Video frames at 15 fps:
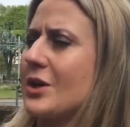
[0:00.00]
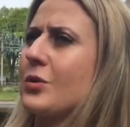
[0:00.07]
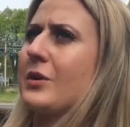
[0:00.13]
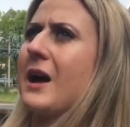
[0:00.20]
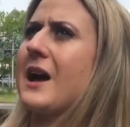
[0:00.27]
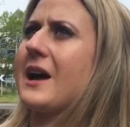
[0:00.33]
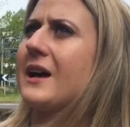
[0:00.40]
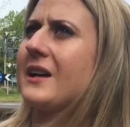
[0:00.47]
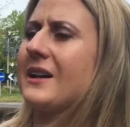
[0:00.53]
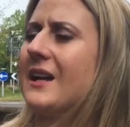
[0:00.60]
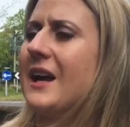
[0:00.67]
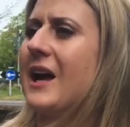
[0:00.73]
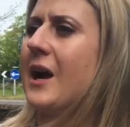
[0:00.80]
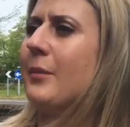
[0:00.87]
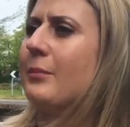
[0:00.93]
Oh, can
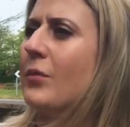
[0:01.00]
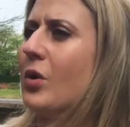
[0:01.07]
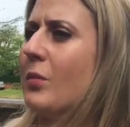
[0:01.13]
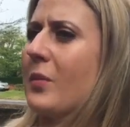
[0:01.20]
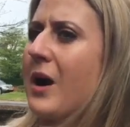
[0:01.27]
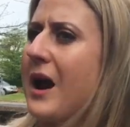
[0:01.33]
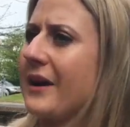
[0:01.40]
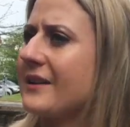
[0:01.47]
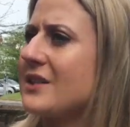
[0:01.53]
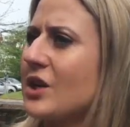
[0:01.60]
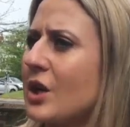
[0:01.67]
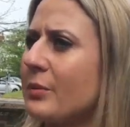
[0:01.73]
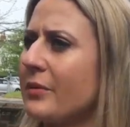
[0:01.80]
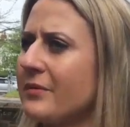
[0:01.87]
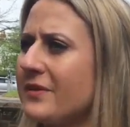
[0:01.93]
mum or auntie
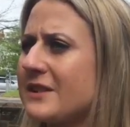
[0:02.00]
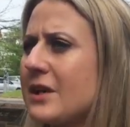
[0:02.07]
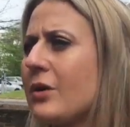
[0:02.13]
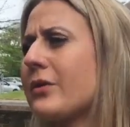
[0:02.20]
come and visit?